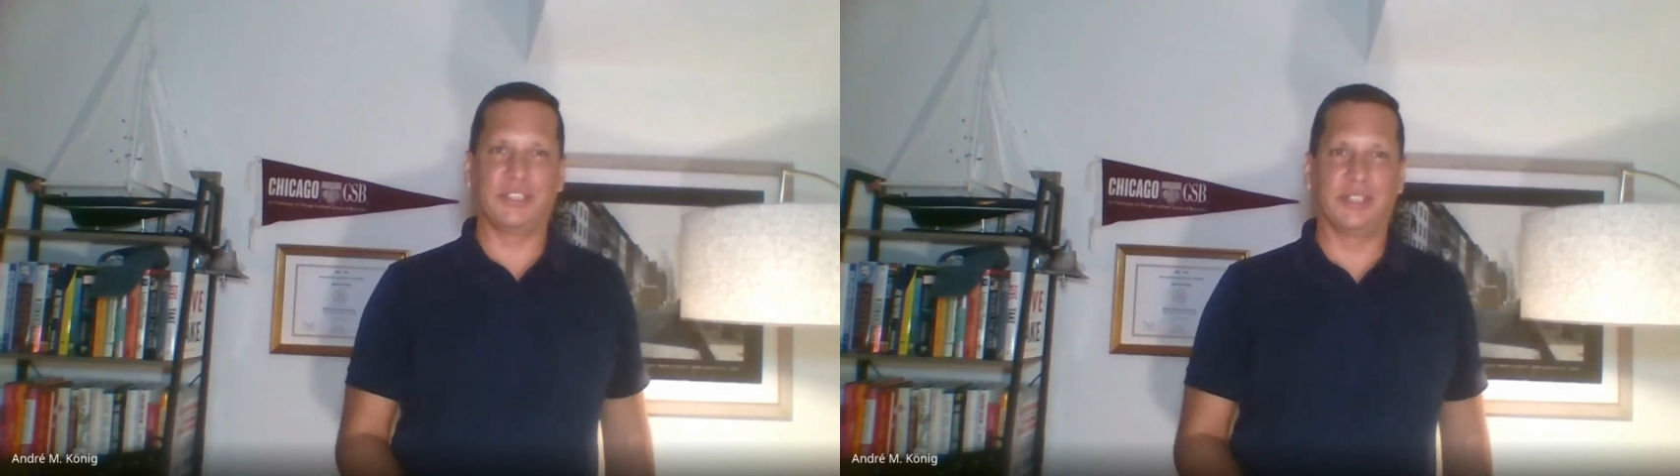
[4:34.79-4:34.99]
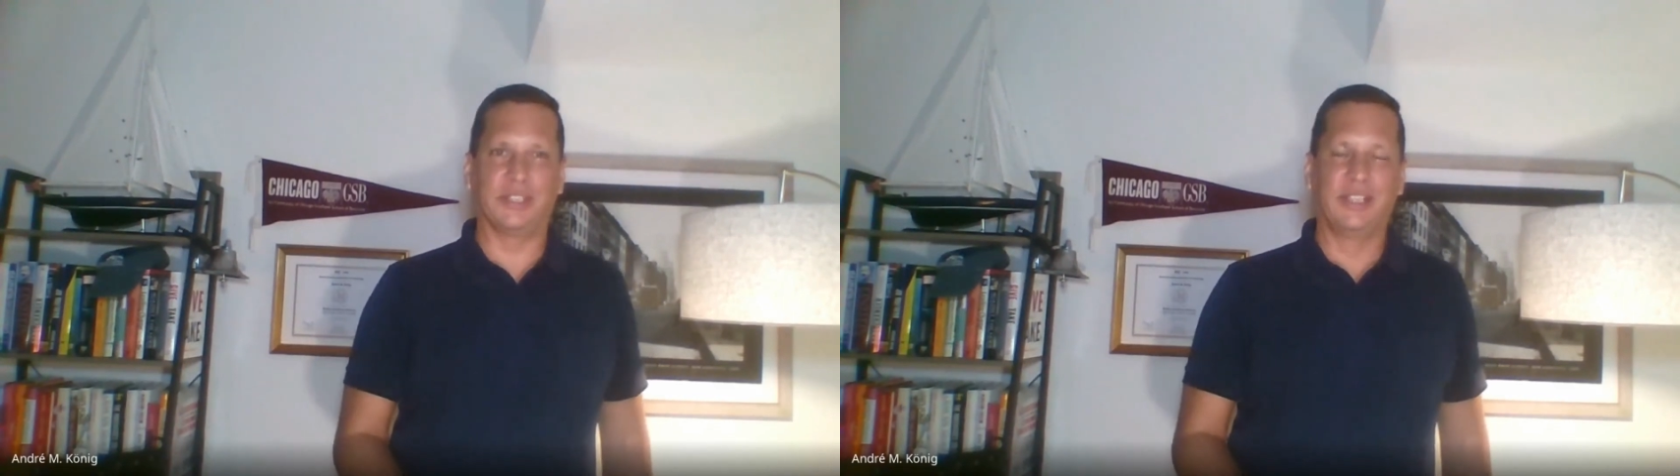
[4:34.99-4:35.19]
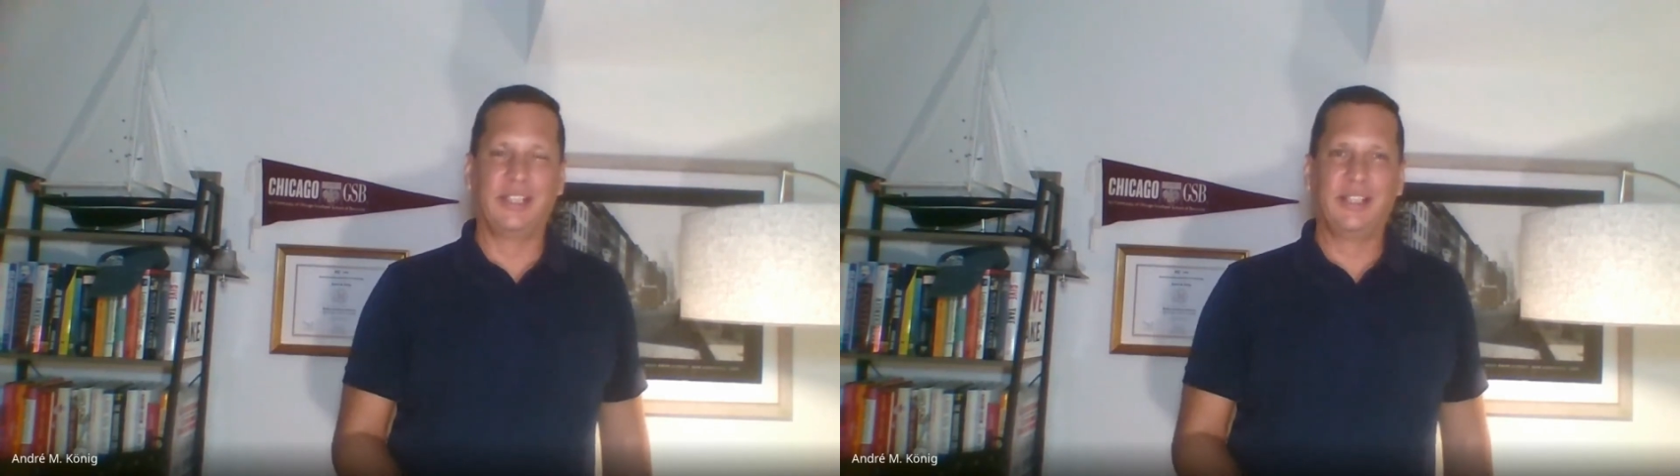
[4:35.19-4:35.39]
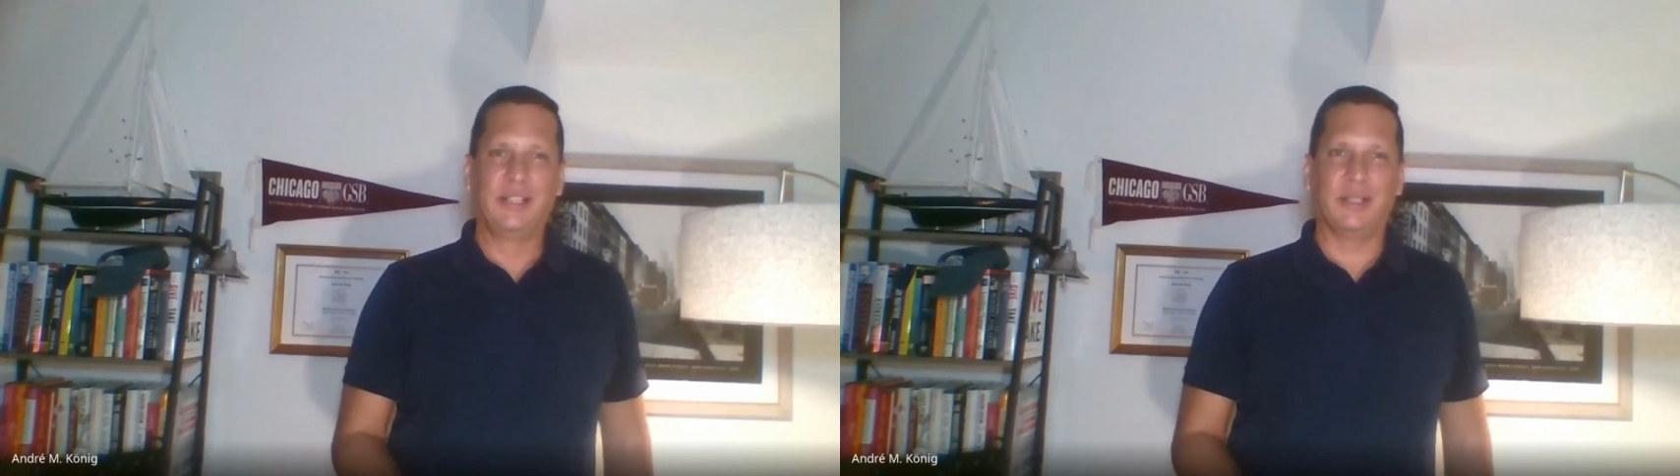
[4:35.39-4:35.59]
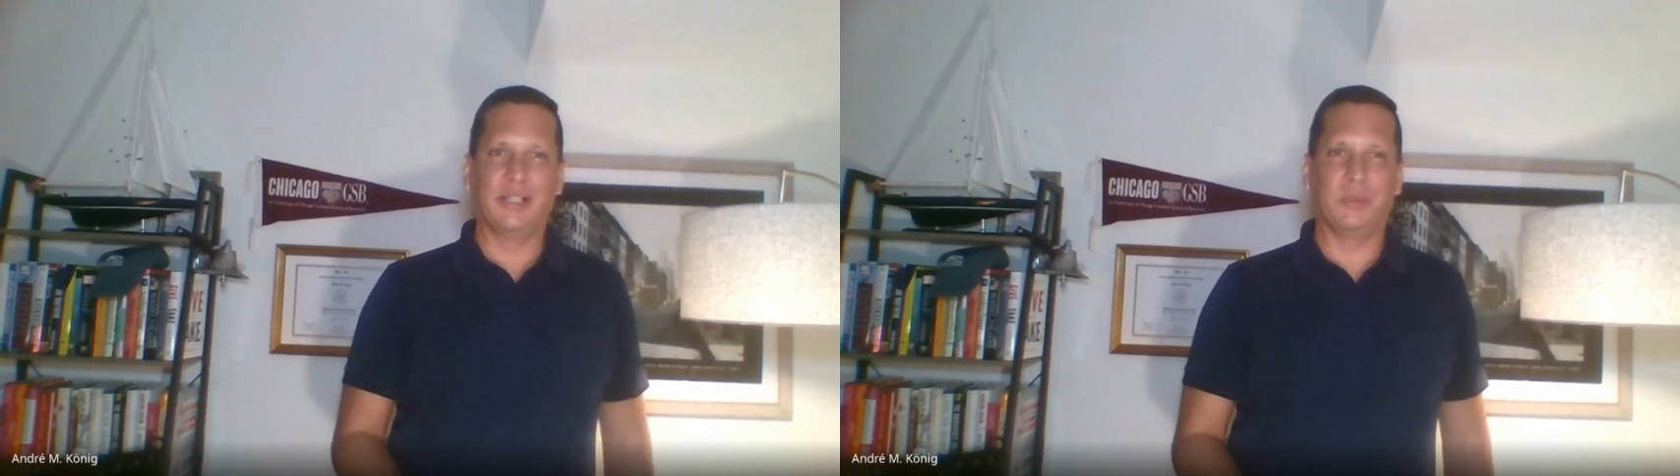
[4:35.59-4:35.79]
and
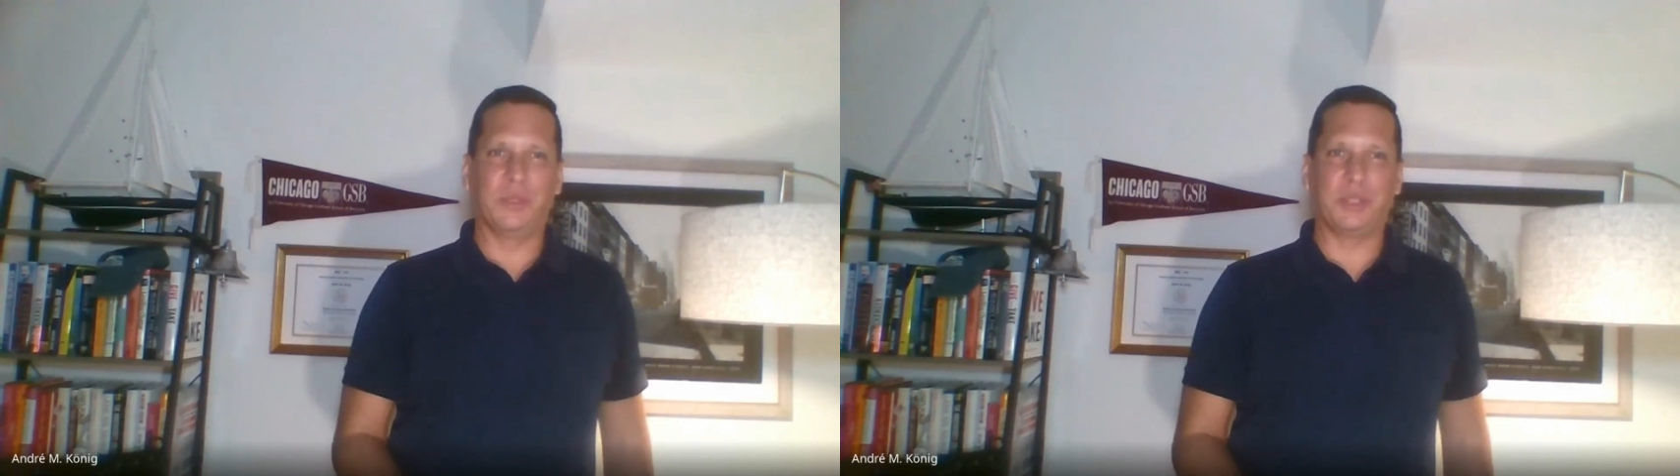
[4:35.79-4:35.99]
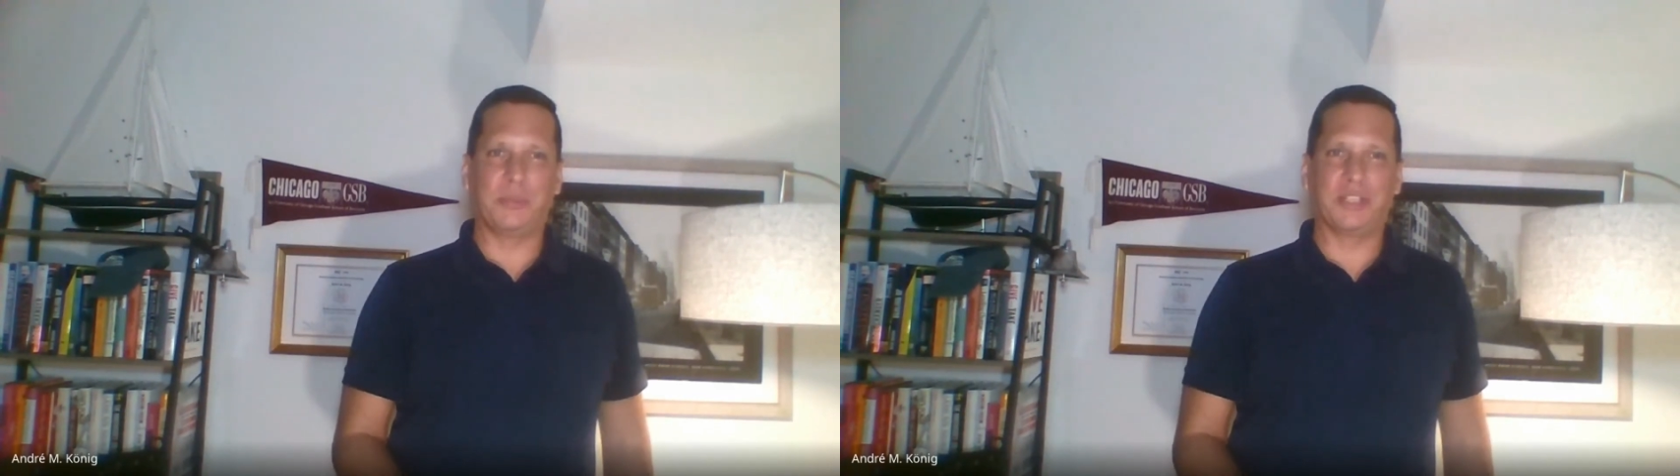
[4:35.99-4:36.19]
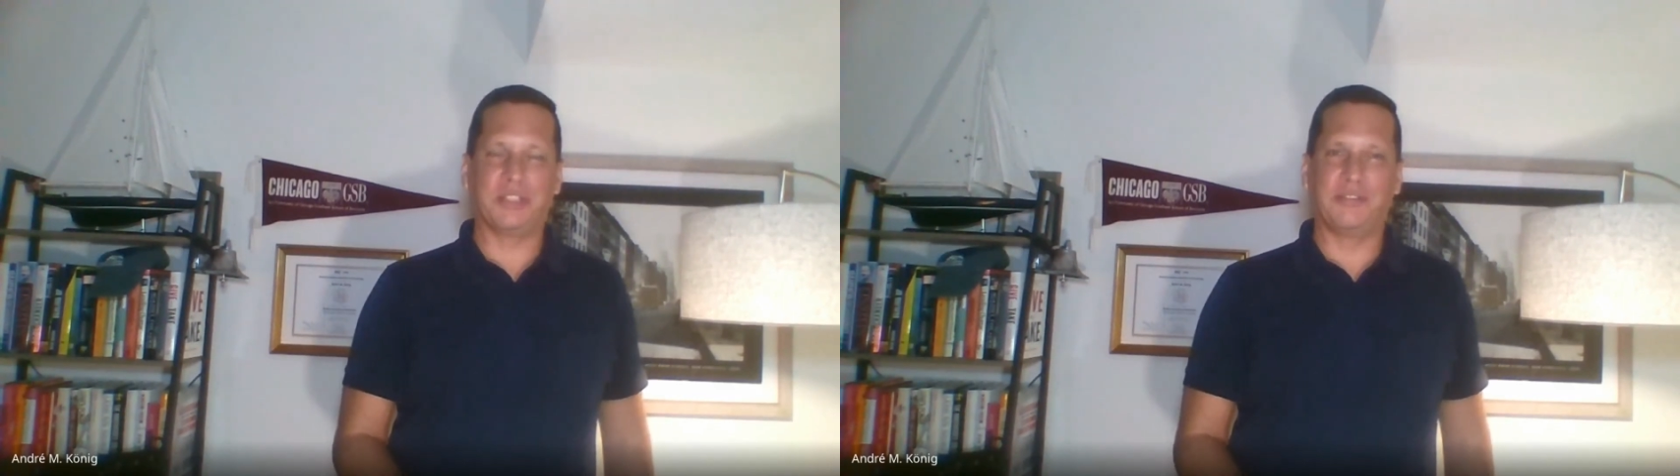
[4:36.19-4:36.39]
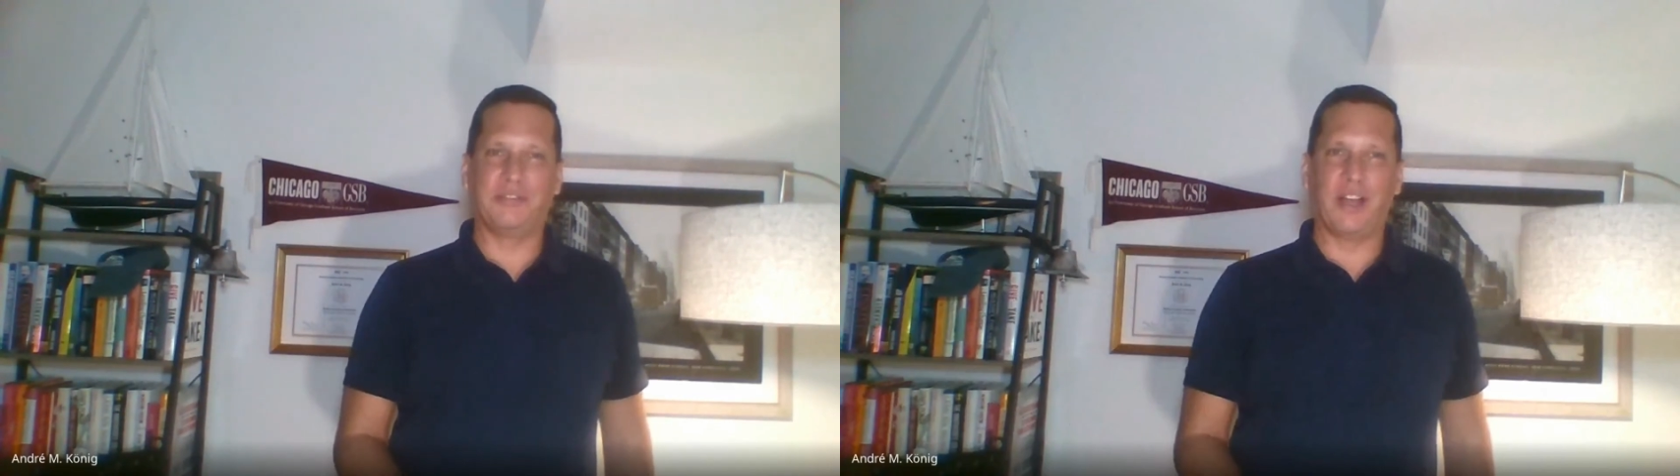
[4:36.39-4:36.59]
which makes it fun.